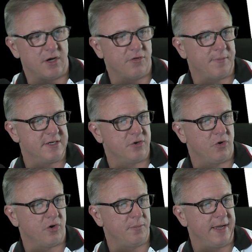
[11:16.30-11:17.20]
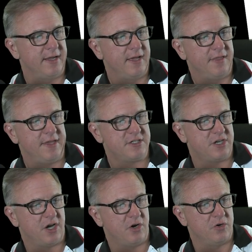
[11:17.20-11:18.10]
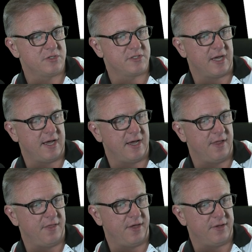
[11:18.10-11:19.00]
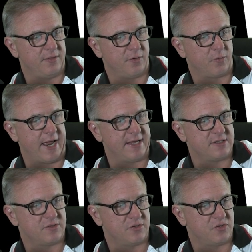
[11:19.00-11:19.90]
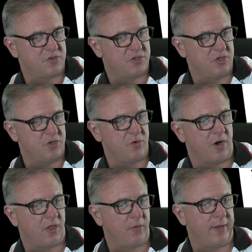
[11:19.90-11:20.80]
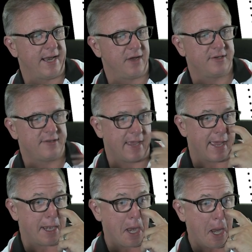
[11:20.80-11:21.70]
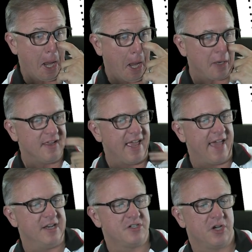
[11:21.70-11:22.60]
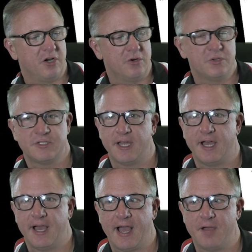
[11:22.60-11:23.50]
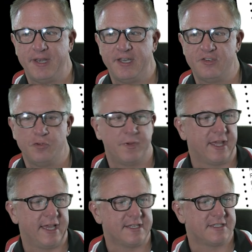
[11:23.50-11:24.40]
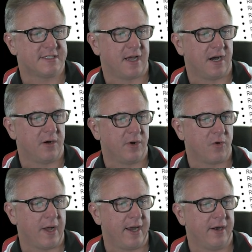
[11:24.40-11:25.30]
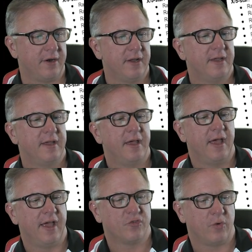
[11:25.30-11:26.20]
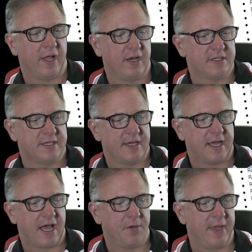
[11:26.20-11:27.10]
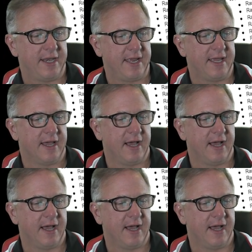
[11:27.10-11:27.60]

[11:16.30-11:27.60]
over my shoulder, but this shows the ranks 2 all the way down to 10, and it shows how many duplicates are required, as well as how many